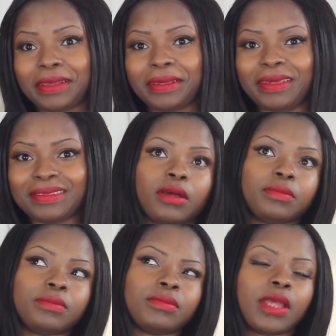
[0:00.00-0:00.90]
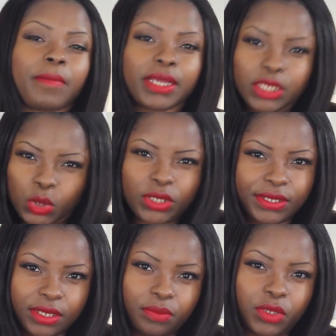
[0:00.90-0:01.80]
yeah. Um, my
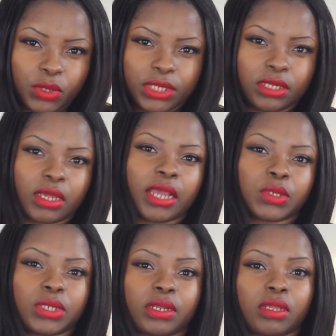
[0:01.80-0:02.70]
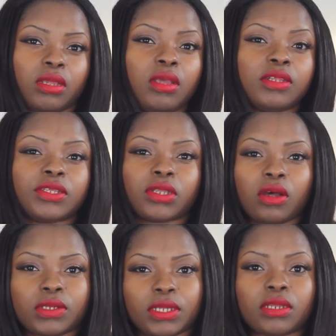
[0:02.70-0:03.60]
interest in beauty actually
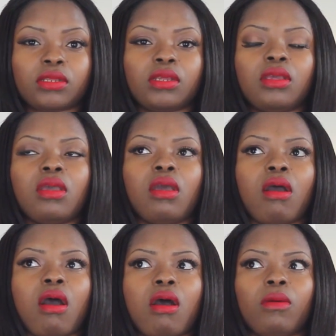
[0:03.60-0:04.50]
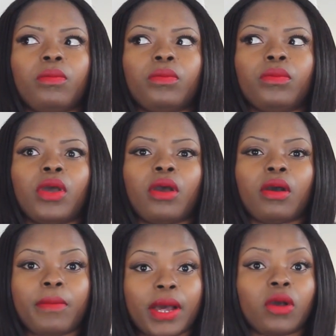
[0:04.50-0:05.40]
started um,
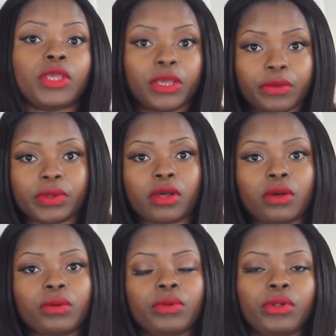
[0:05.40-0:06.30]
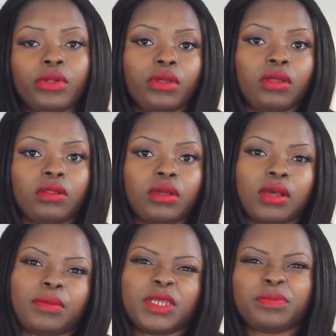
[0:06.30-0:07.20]
about a year ago.
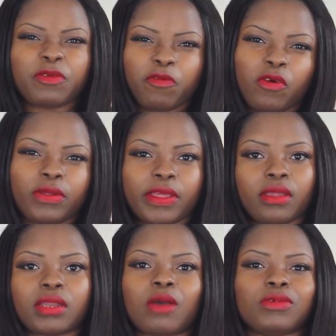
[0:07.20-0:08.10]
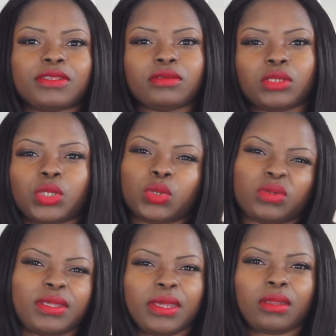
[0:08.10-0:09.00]
I mean, before then, I wasn't
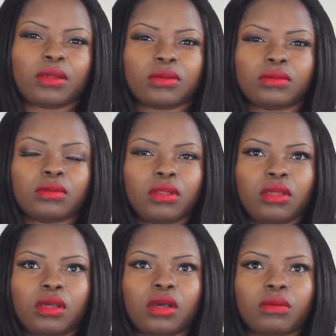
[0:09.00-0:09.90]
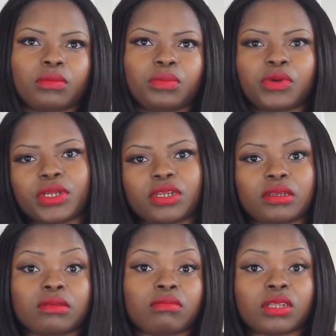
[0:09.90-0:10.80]
too keen on um, putting
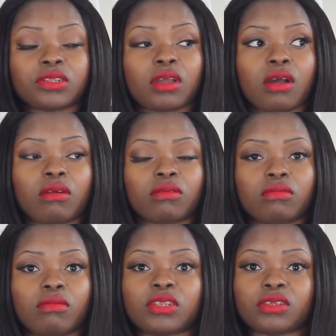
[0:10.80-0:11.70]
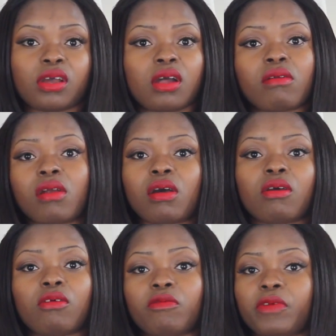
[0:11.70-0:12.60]
on mascara, mascara
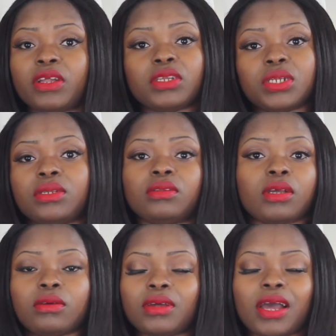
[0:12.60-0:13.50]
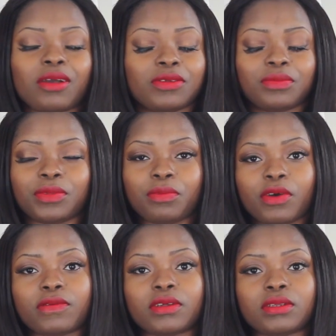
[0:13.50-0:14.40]
or foundation. I, I couldn't
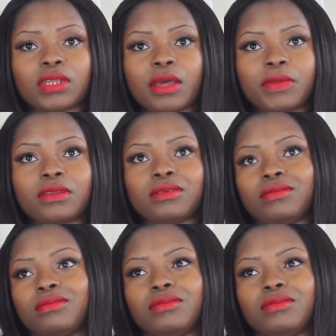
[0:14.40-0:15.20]
bother bothered. I mean,